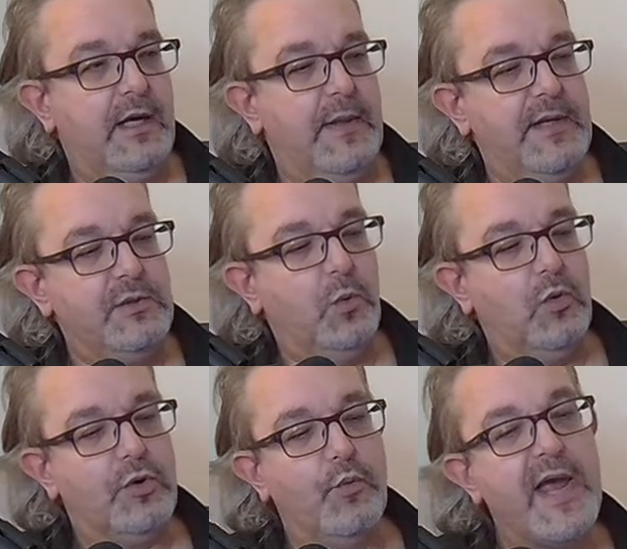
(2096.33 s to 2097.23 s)
and then you
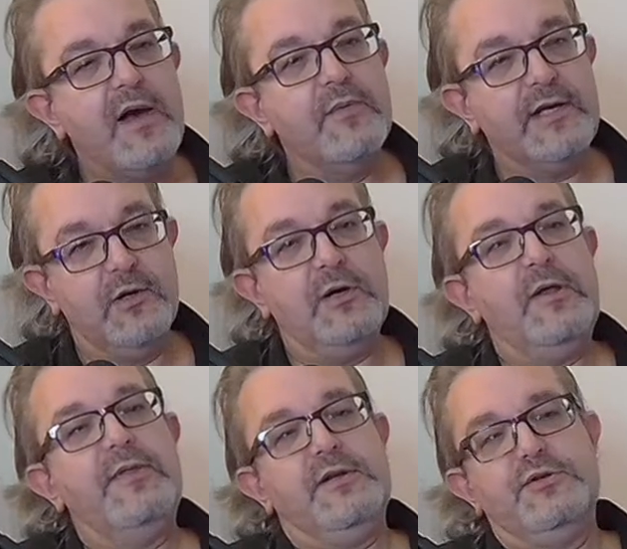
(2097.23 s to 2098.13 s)
walk around the
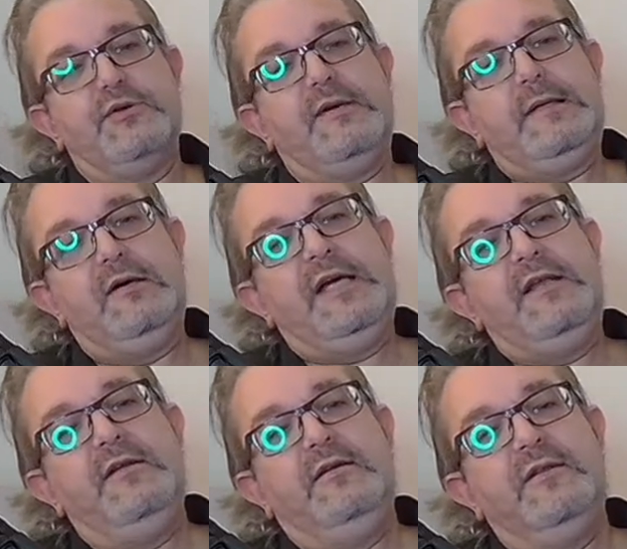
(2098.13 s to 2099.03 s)
earth in a straight line.